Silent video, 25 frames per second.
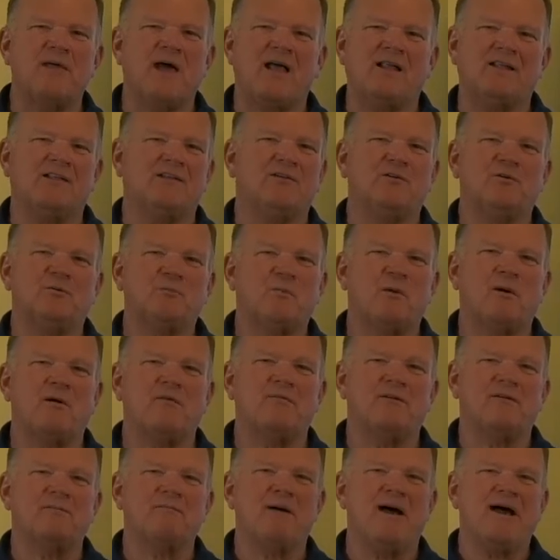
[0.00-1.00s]
that little
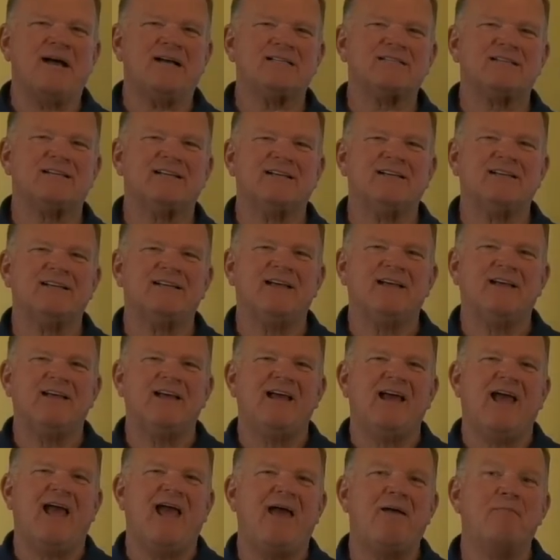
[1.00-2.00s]
perfect basket
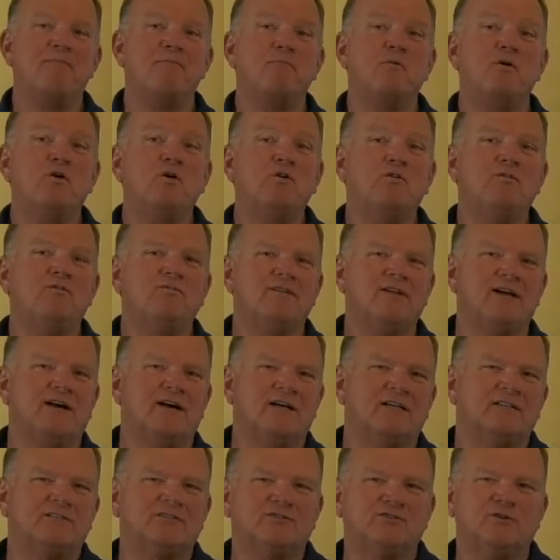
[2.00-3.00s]
and moved
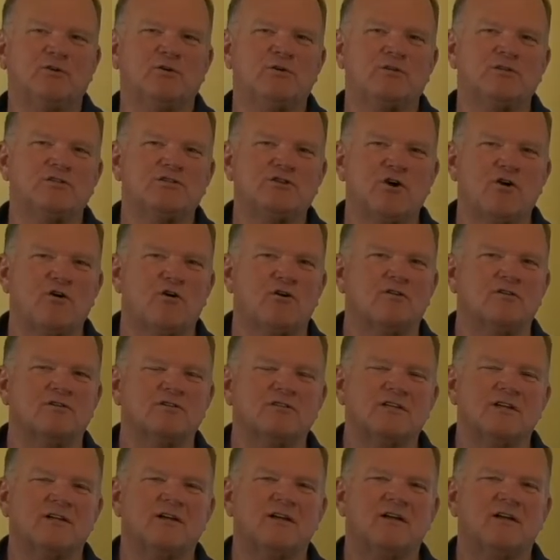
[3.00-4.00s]
us to a
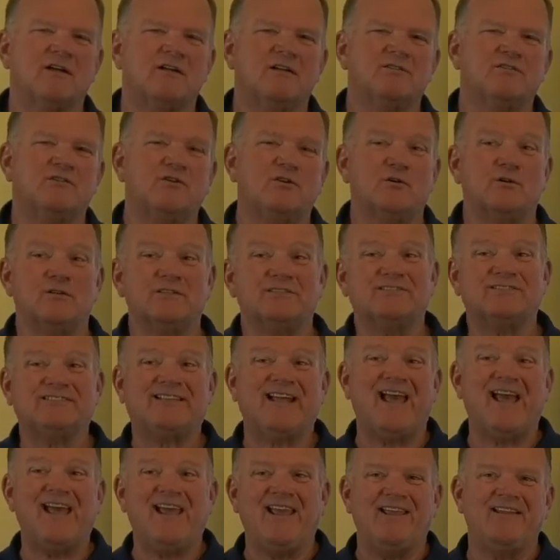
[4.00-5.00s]
church, to a
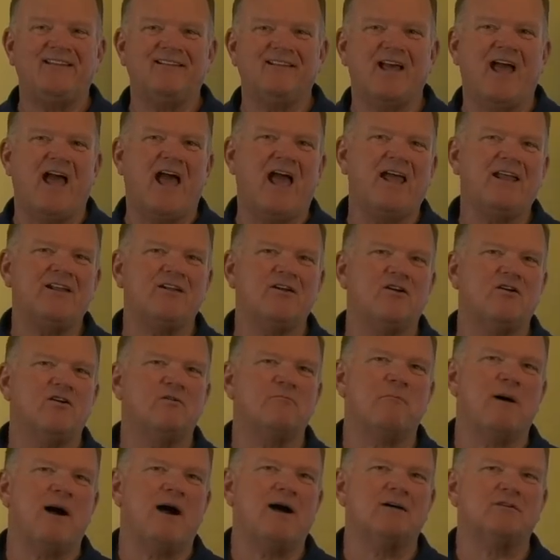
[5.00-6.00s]
state
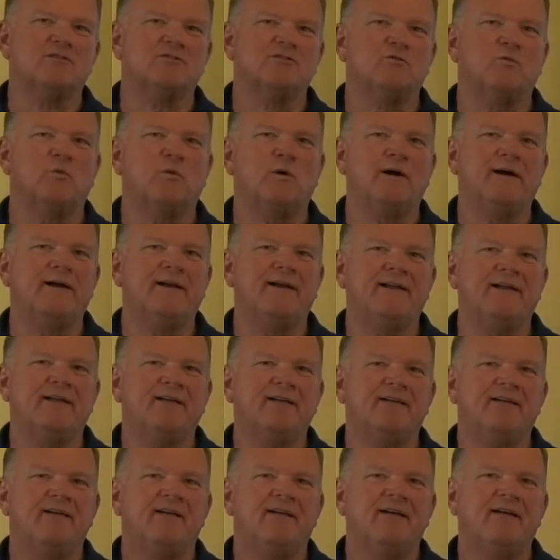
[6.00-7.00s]
800 miles away.
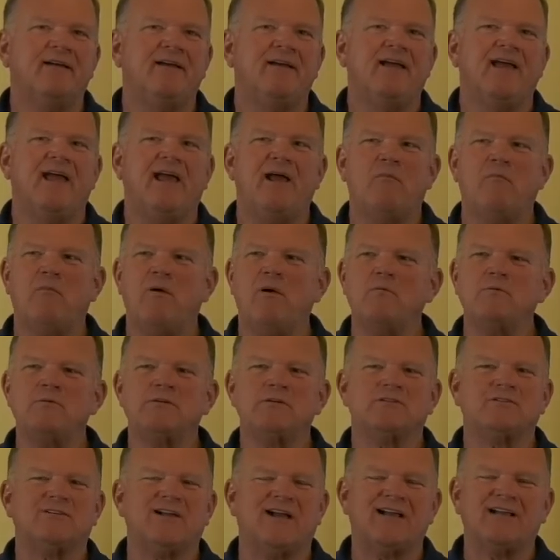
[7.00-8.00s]
And we were
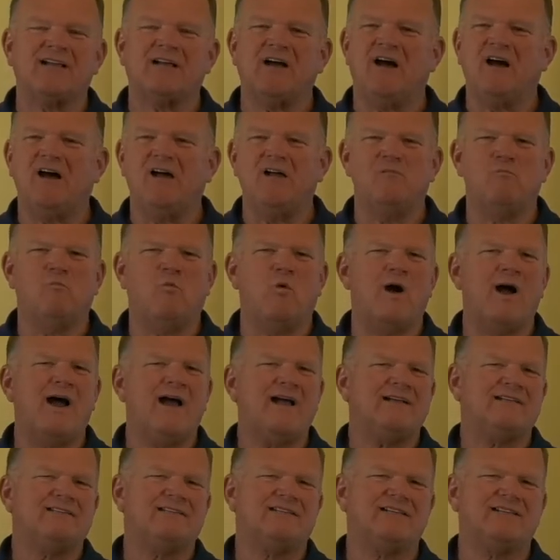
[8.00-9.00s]
just like, God,
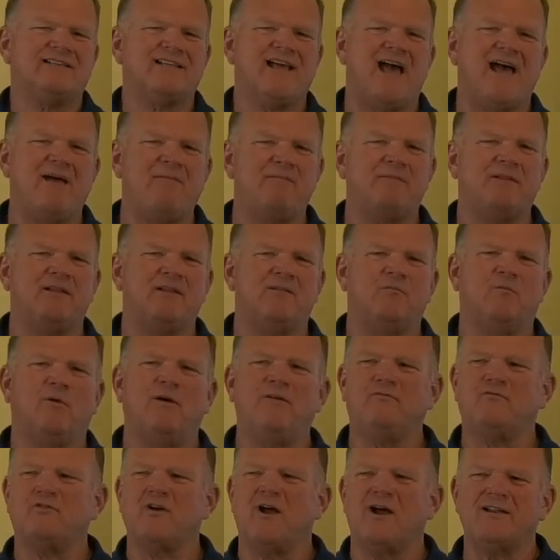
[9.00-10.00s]
why is this happening?
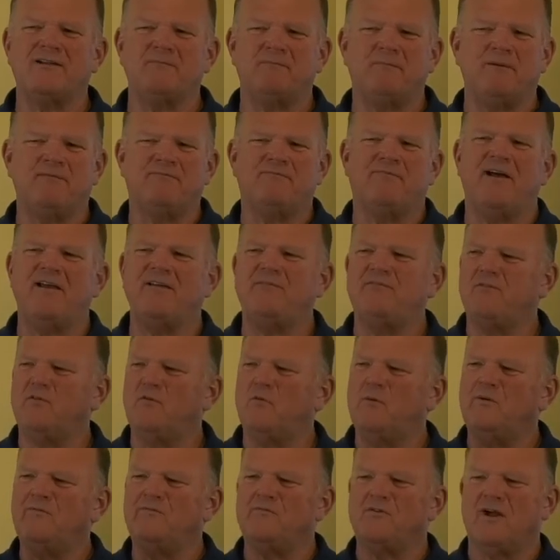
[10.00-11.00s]
We've tried to be
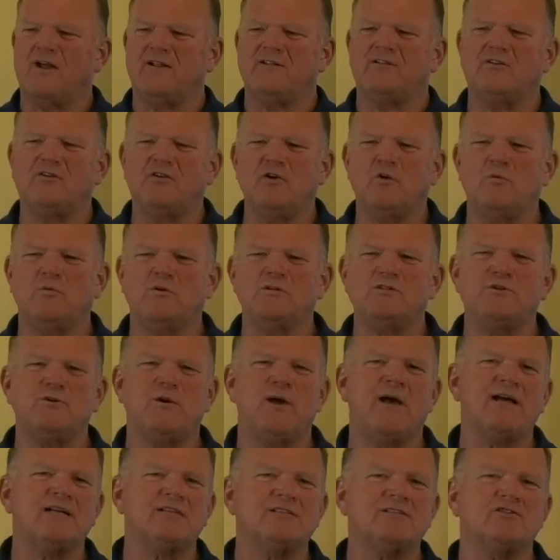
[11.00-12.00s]
faithful. We've tried to do what
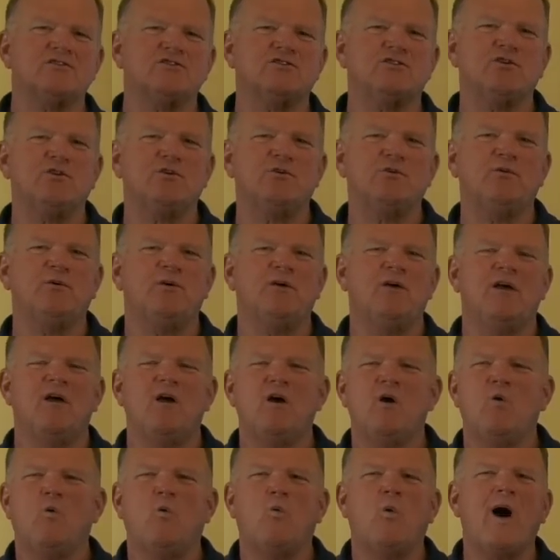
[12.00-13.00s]
you ask us to.
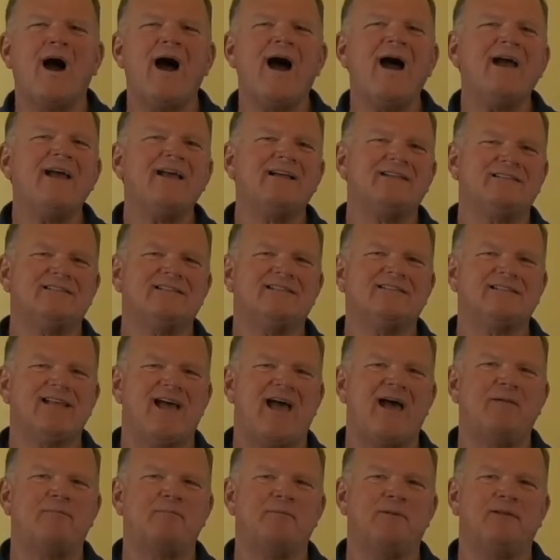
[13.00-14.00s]
Why is this
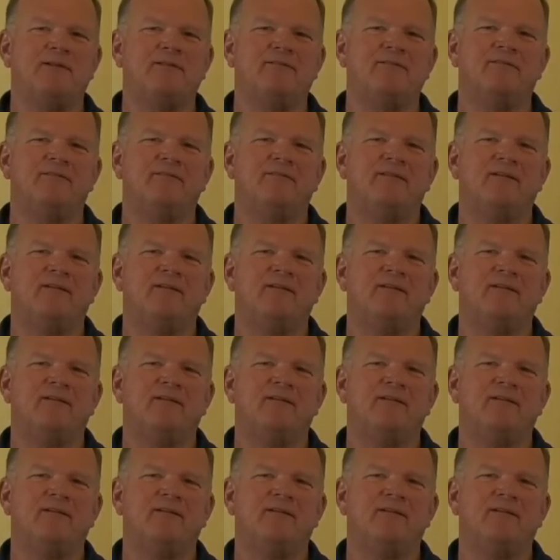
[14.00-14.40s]
happening?